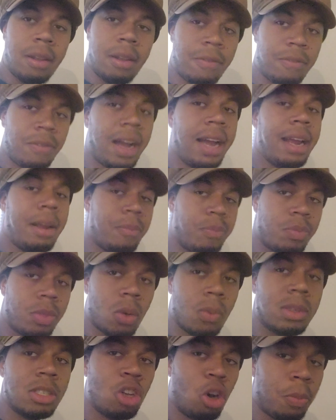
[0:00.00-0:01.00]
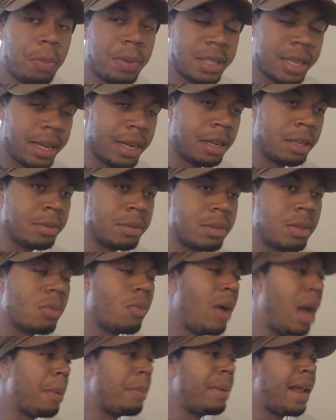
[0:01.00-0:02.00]
fight was dope as hell. What
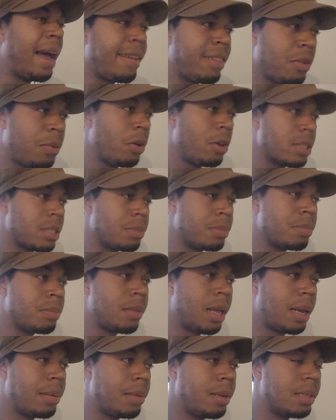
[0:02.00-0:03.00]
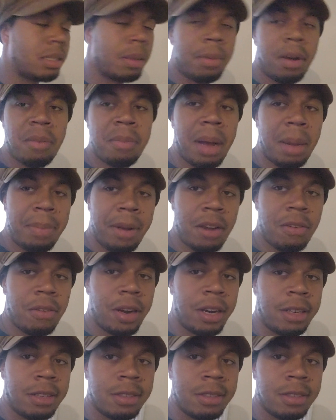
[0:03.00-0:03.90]
happened afterwards is above my pay rate.